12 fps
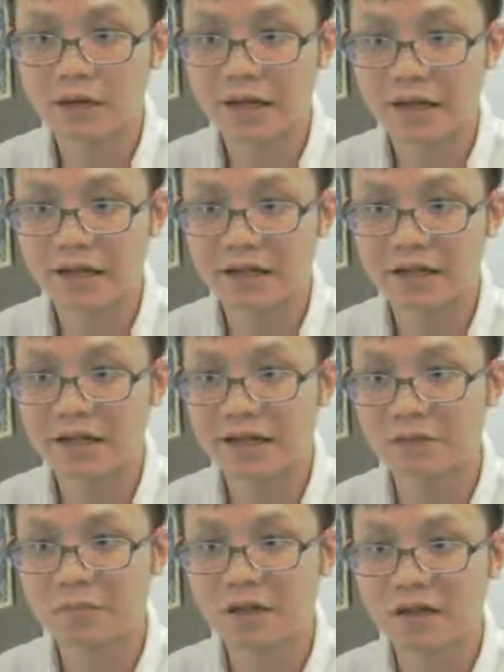and it
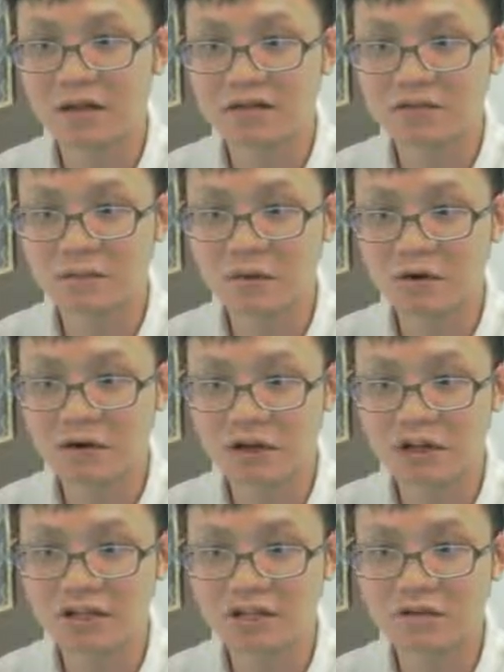can be the small
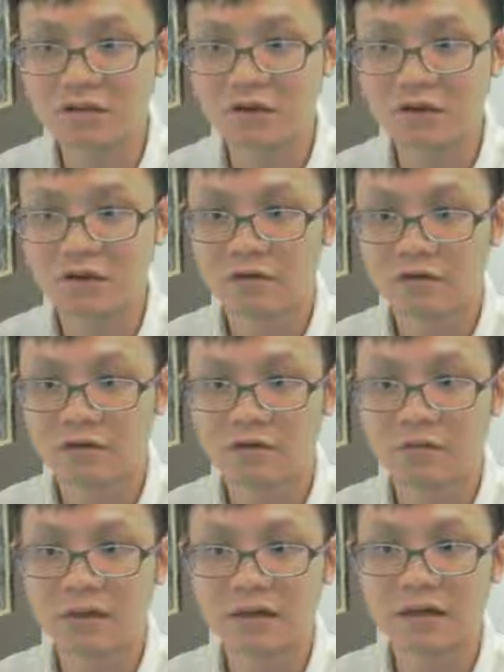H will
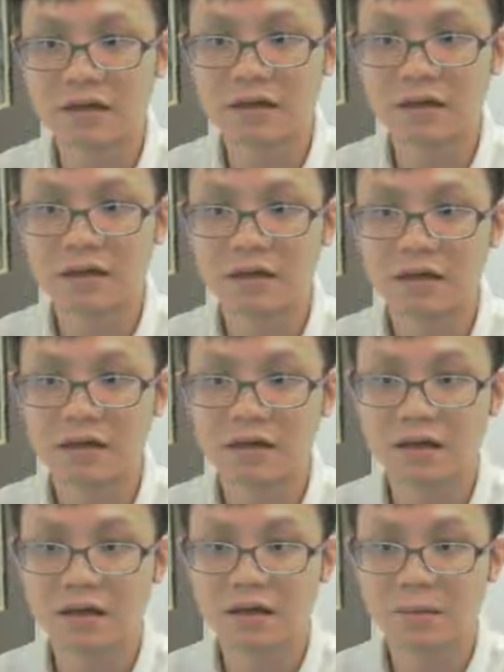be the
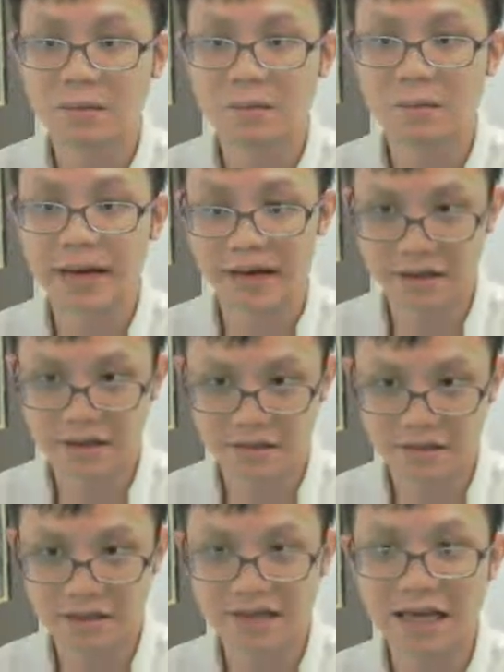black.
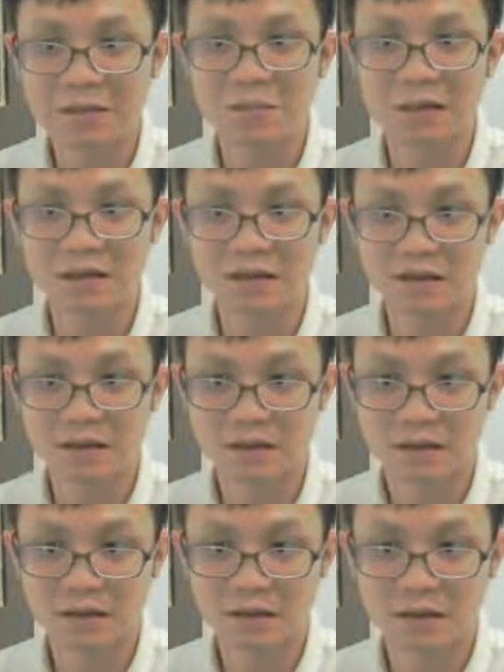It can be,
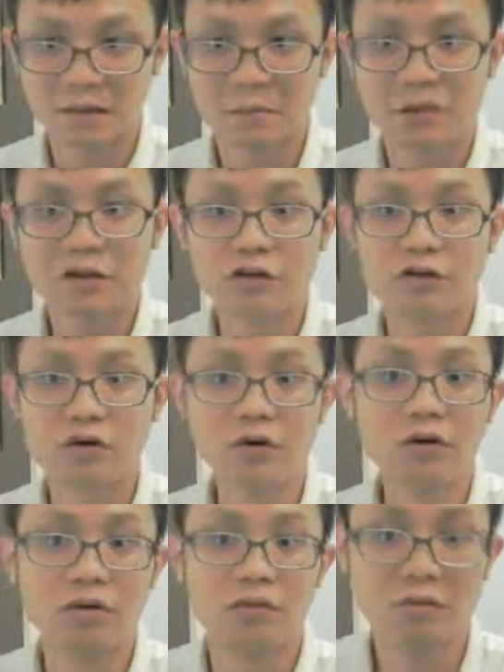but you don't
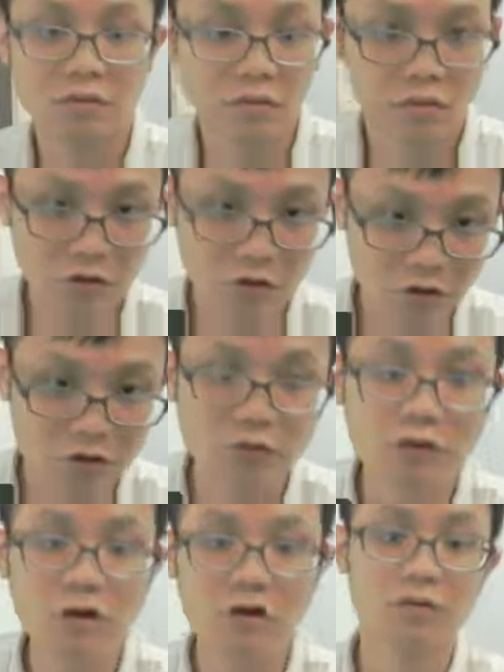know. You
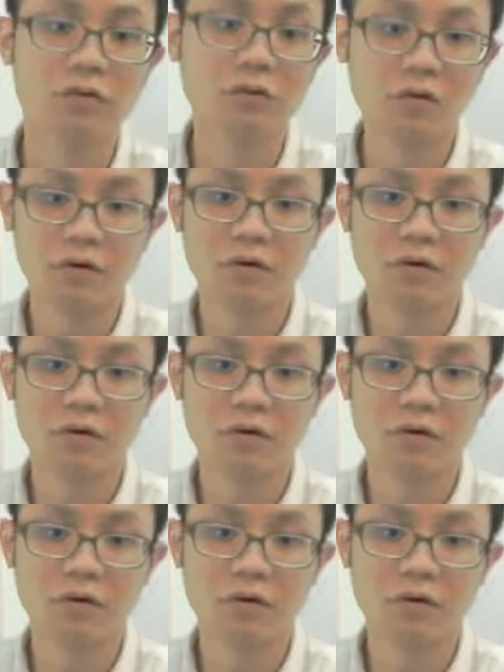know